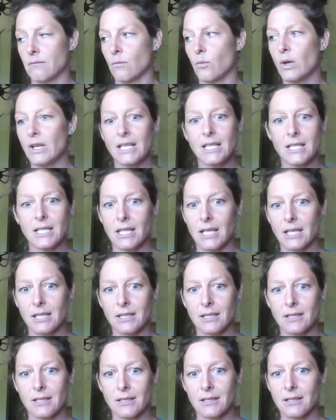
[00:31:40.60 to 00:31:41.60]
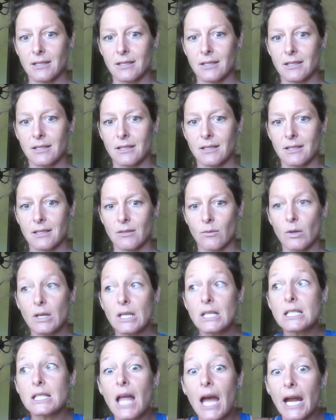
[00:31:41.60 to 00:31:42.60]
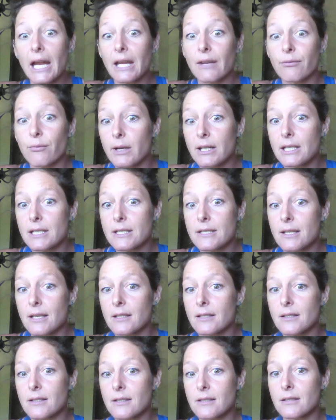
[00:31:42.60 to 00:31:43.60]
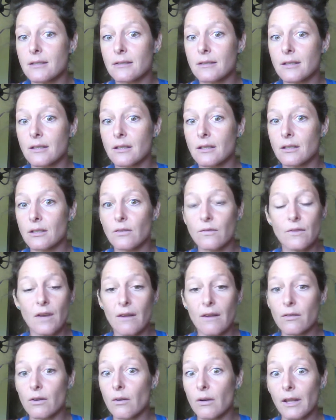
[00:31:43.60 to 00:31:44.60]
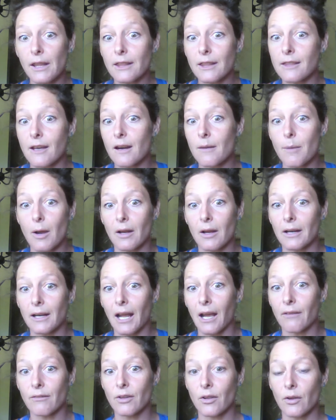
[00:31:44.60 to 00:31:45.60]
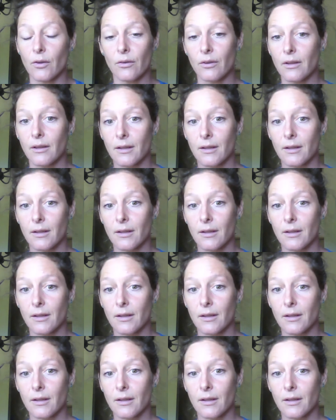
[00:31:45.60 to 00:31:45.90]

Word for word: What is this? What is life? What is this? You've never really thought about it, have you?